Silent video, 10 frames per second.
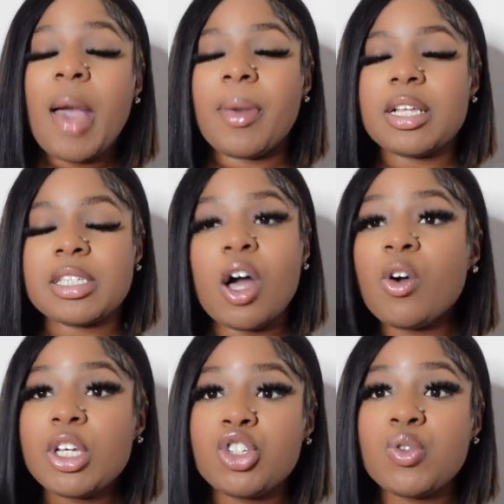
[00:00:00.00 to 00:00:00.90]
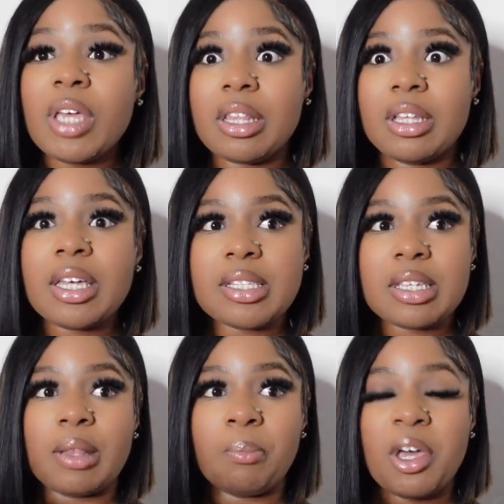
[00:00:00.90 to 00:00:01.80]
but as long as you can look into
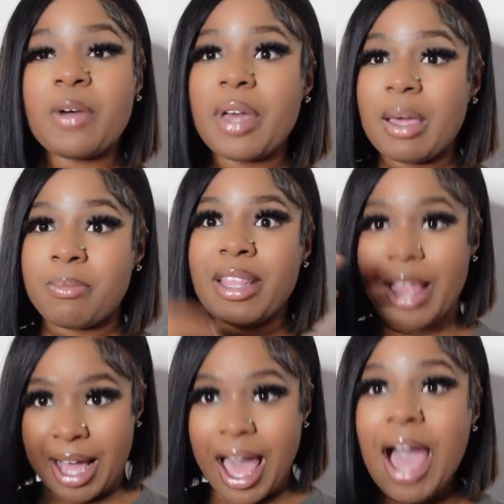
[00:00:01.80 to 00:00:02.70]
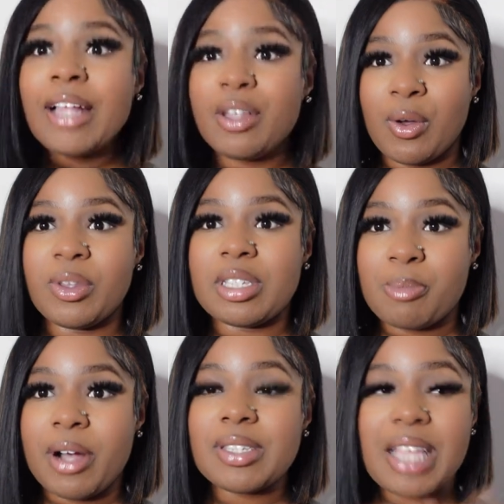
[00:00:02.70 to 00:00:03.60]
the mirror and be like i know this
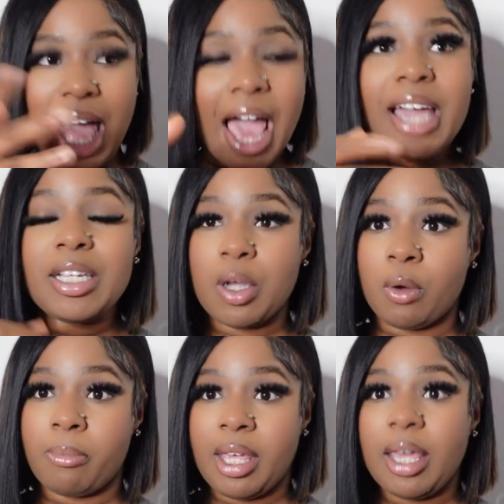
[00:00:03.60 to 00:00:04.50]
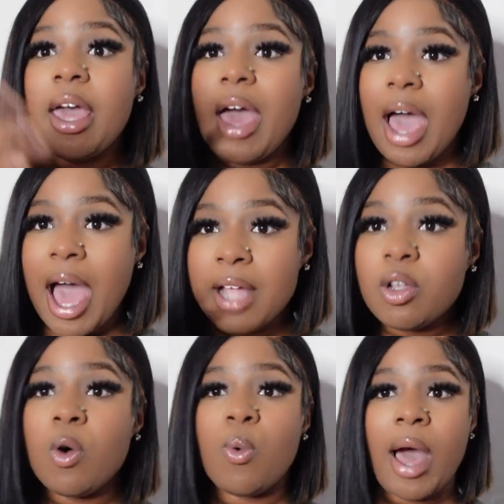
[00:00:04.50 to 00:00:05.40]
person i know me i
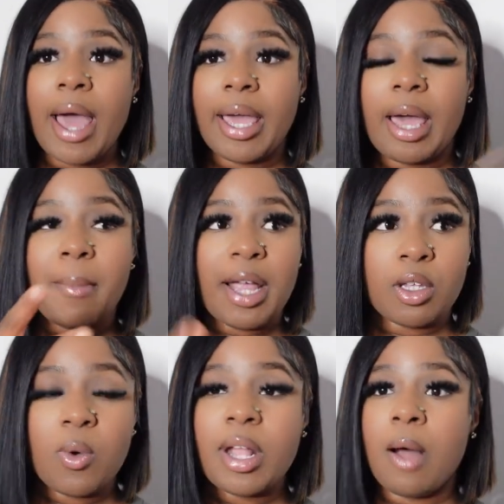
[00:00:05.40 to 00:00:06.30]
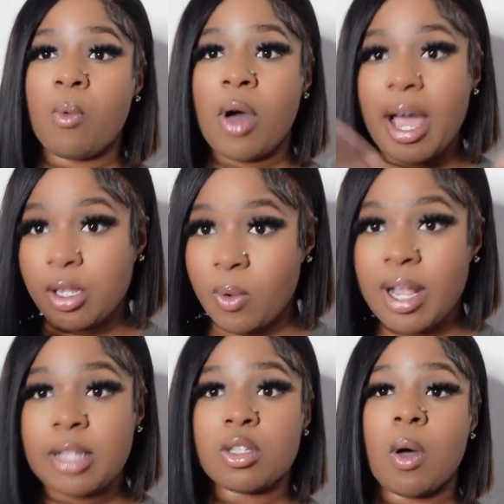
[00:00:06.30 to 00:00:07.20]
know who i am i know what i want i know what
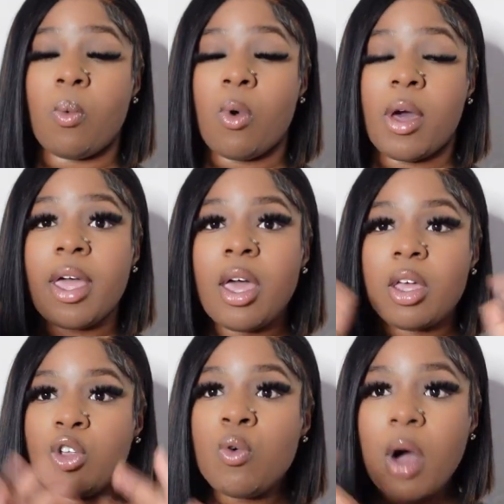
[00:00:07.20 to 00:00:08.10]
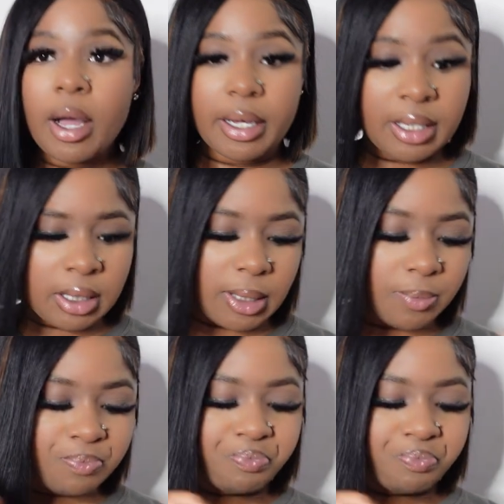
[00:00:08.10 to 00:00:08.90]
i don't want you are good